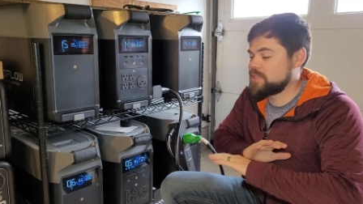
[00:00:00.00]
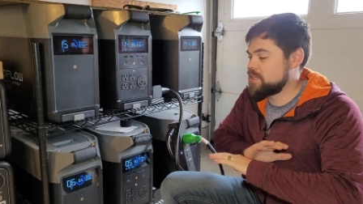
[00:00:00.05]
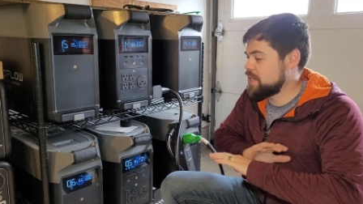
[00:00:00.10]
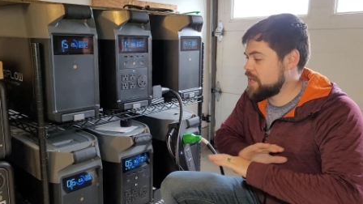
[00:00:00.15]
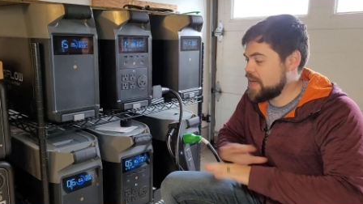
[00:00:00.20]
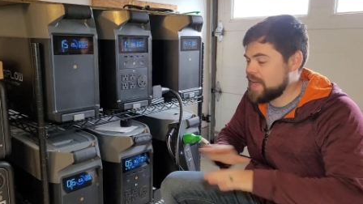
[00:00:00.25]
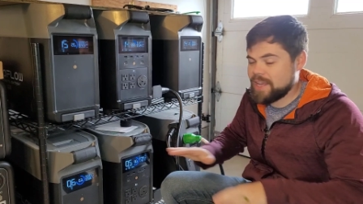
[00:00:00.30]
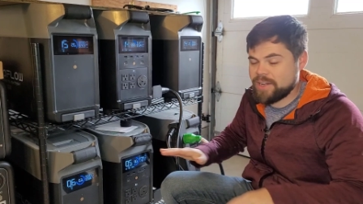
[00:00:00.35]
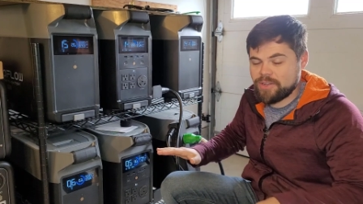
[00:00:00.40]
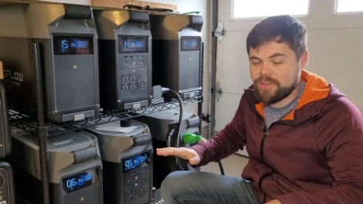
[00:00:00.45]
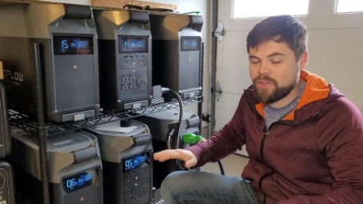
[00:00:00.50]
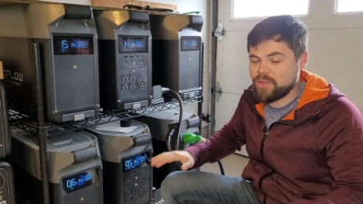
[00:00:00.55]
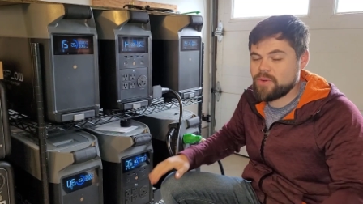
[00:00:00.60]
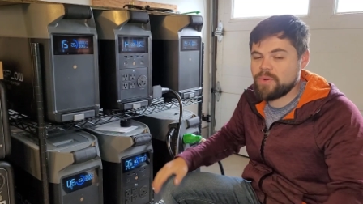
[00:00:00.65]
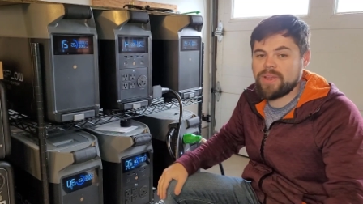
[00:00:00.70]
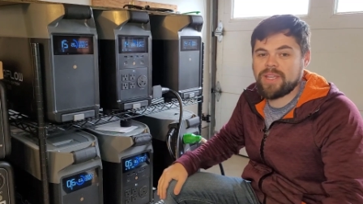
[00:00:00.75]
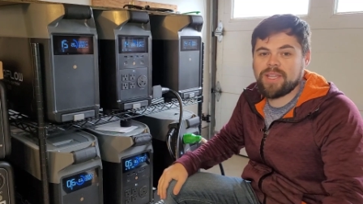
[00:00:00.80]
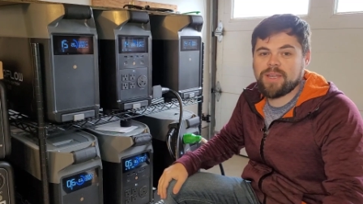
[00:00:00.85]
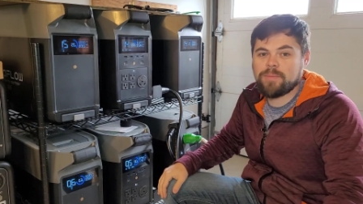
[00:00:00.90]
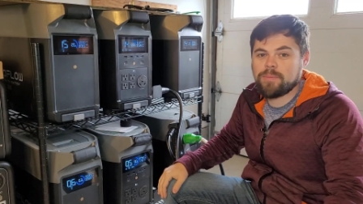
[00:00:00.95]
not
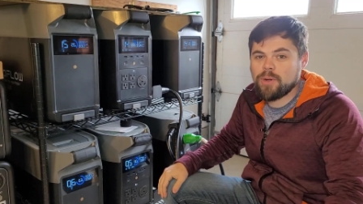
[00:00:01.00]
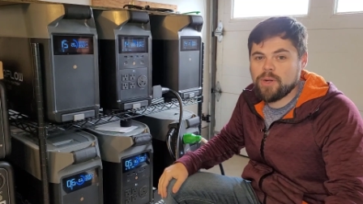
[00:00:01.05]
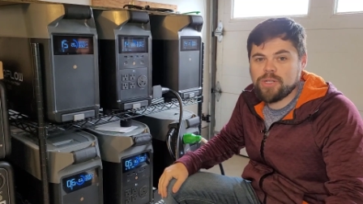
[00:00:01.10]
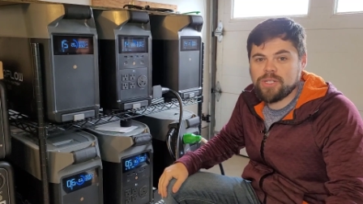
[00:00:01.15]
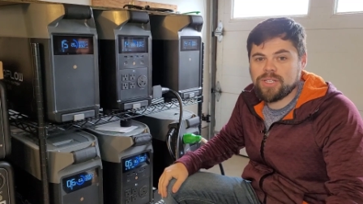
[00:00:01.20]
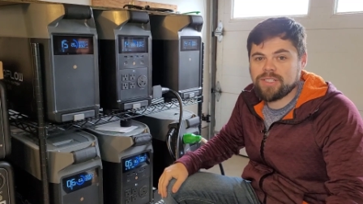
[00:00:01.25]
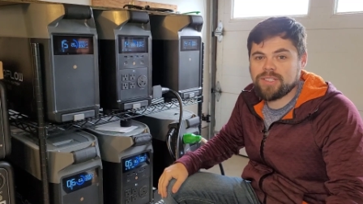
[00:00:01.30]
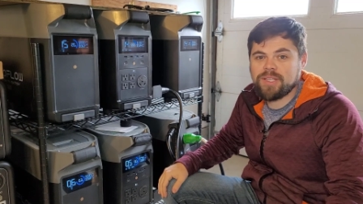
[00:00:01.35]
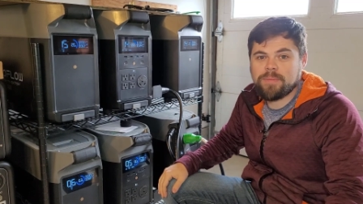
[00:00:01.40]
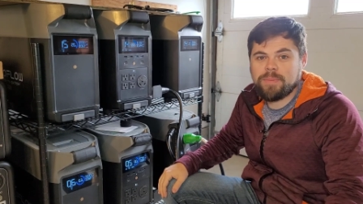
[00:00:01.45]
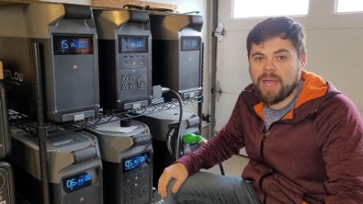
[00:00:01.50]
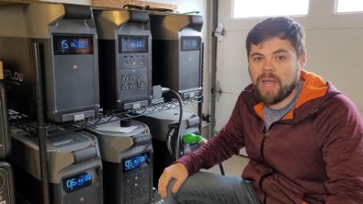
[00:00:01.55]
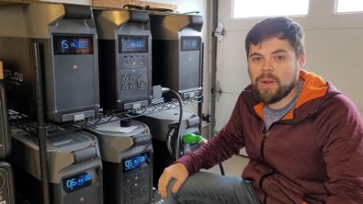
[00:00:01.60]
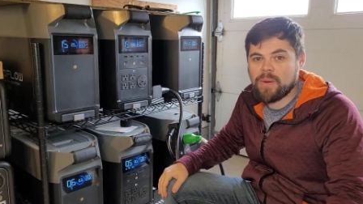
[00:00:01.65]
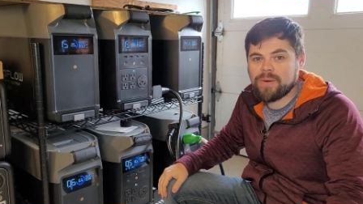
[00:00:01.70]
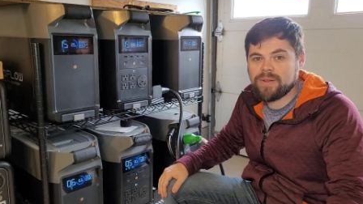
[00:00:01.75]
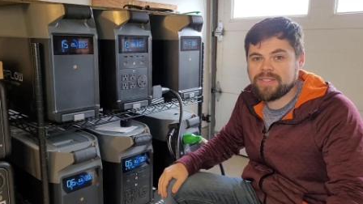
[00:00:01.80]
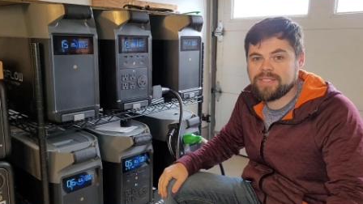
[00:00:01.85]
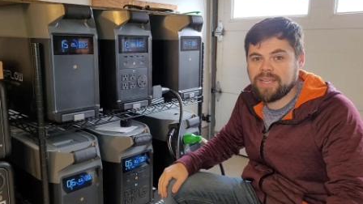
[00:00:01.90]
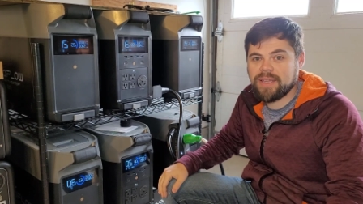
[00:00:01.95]
doing emergency
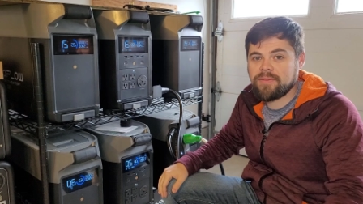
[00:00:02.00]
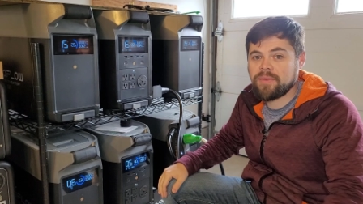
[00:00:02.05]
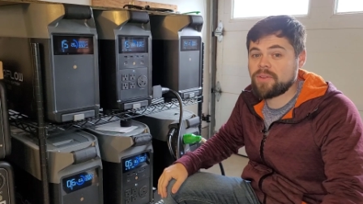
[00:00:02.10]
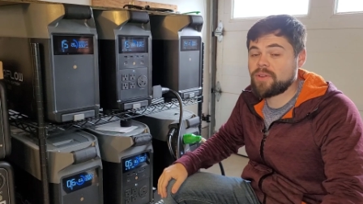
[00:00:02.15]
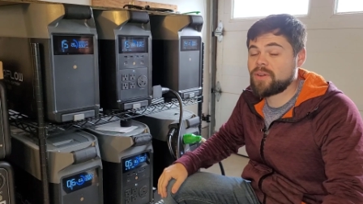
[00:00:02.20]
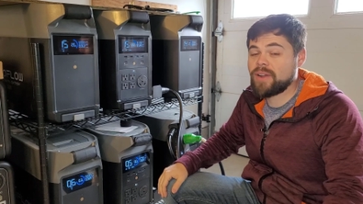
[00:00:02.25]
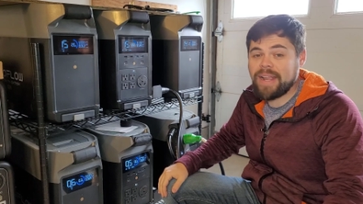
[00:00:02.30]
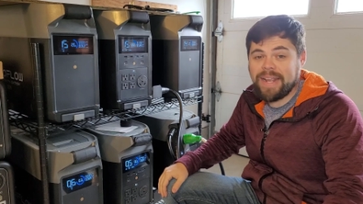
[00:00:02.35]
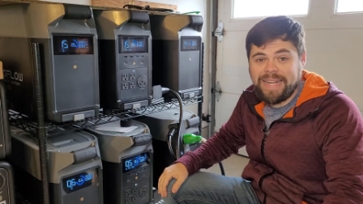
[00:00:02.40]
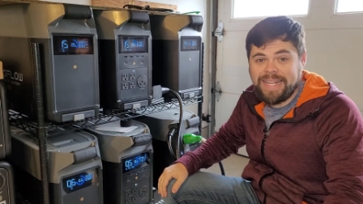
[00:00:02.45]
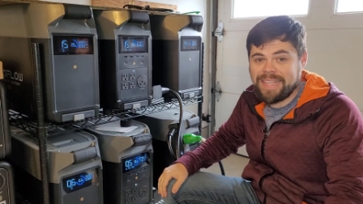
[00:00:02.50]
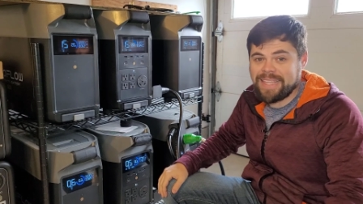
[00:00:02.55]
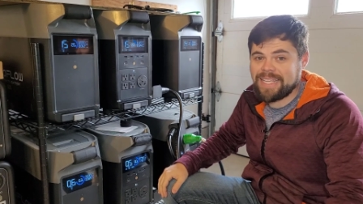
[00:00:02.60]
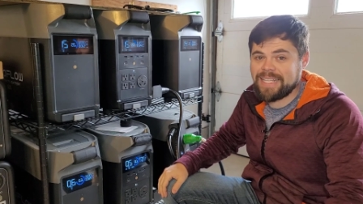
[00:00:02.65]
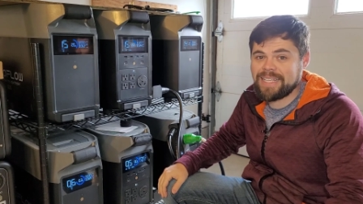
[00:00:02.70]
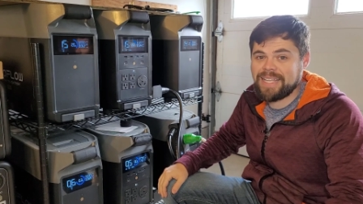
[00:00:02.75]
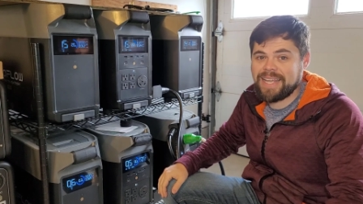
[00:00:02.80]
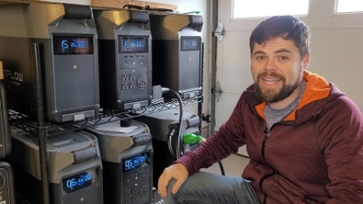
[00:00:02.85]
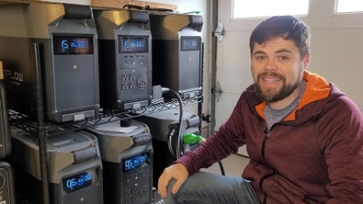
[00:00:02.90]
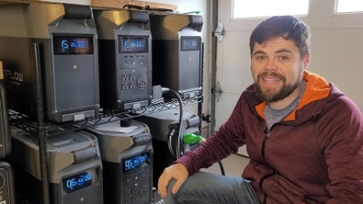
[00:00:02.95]
power saving or
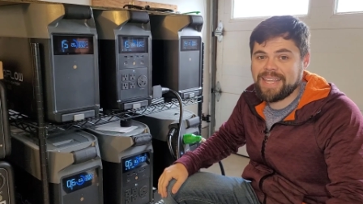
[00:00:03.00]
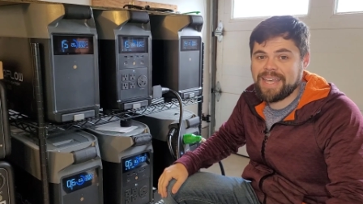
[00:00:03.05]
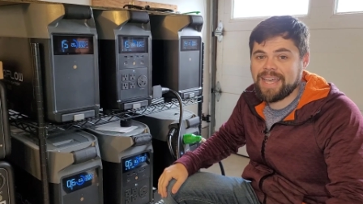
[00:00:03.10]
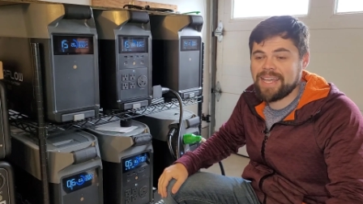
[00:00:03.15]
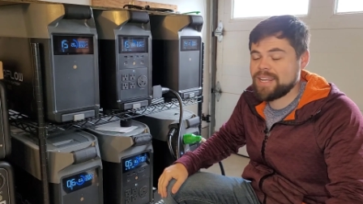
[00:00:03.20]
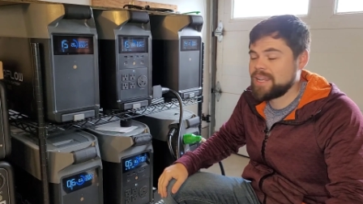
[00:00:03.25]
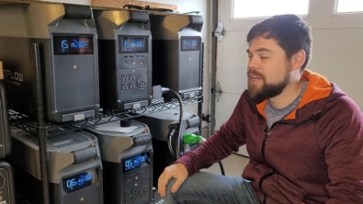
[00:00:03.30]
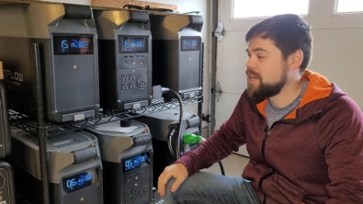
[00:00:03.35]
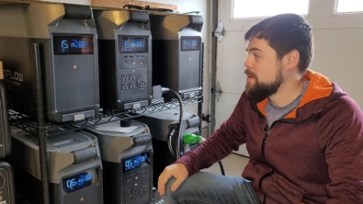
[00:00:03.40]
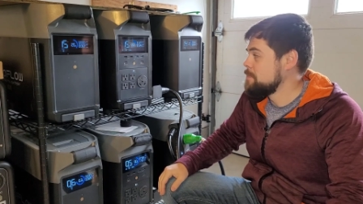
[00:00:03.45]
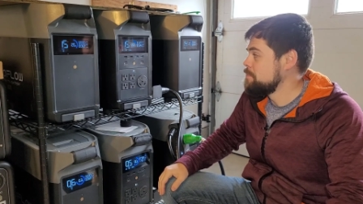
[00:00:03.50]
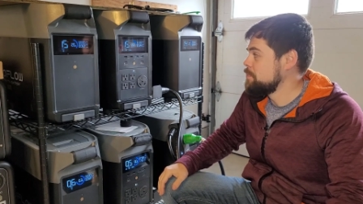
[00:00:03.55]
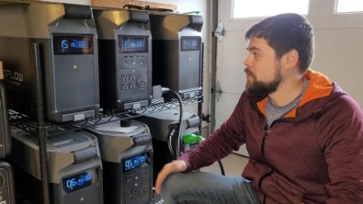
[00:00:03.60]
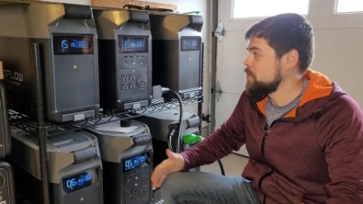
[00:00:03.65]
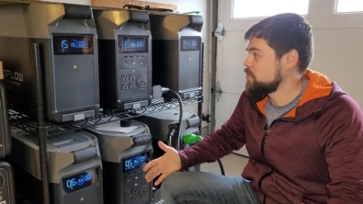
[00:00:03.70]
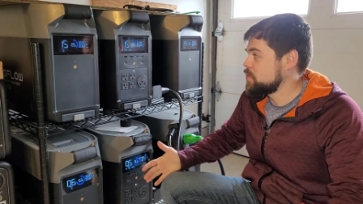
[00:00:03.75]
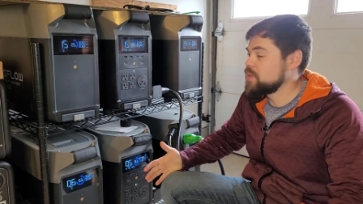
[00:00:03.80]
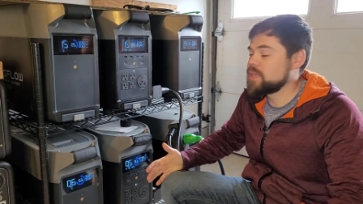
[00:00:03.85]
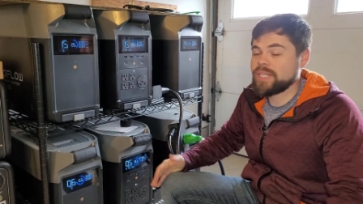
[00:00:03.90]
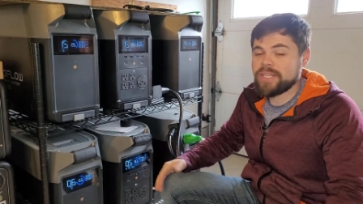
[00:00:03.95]
anything like that
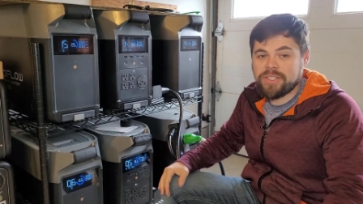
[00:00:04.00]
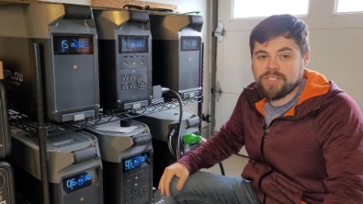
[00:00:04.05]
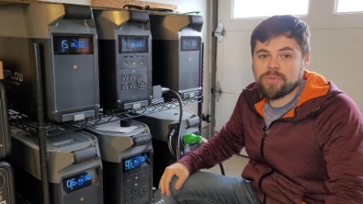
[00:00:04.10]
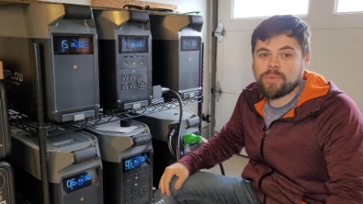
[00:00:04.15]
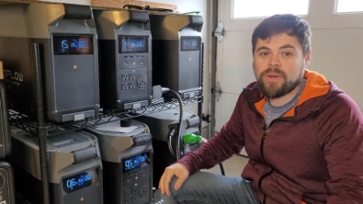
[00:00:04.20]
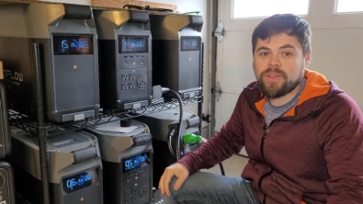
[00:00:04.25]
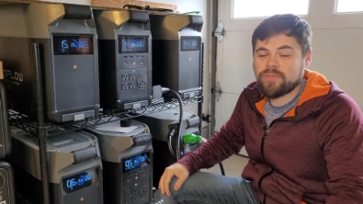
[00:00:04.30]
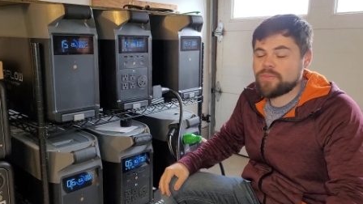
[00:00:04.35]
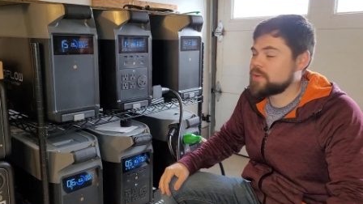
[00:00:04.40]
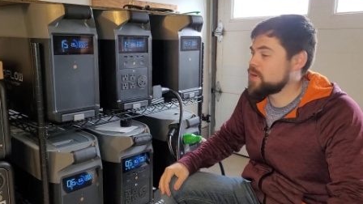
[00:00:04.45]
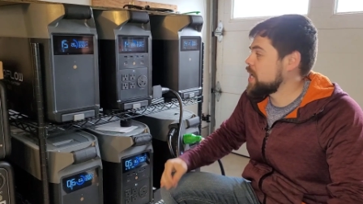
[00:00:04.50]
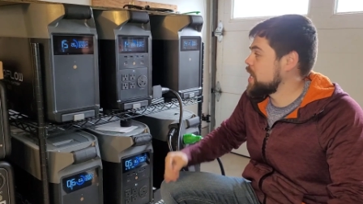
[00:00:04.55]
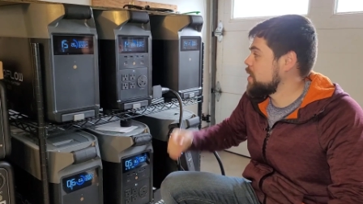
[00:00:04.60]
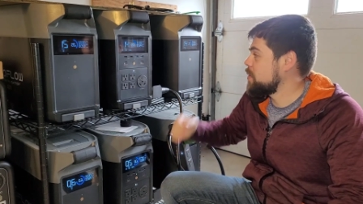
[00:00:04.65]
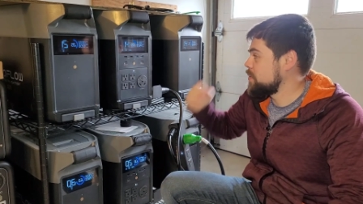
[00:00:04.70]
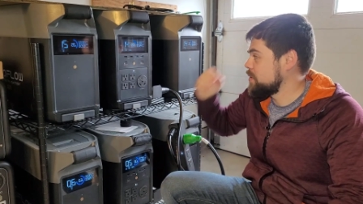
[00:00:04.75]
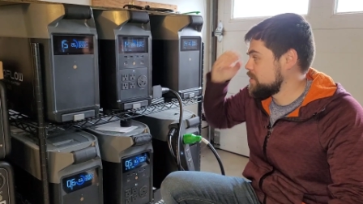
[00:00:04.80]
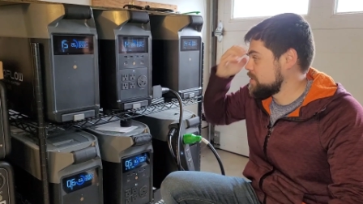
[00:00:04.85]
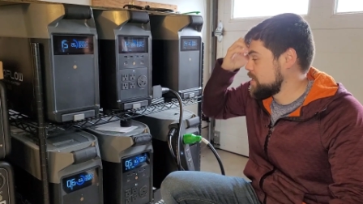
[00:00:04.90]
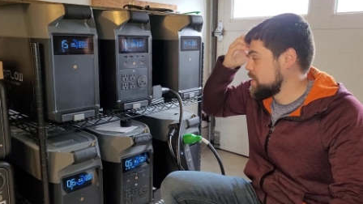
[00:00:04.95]
for at least 24
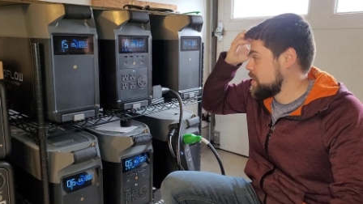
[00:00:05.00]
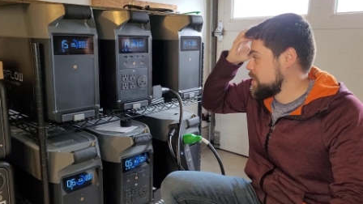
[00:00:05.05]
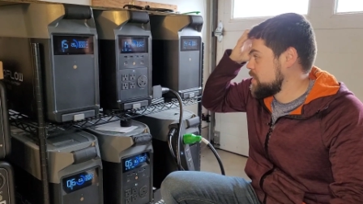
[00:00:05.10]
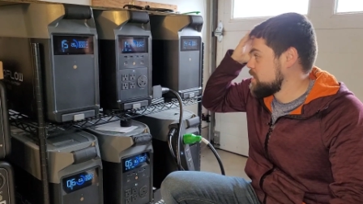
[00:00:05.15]
hours.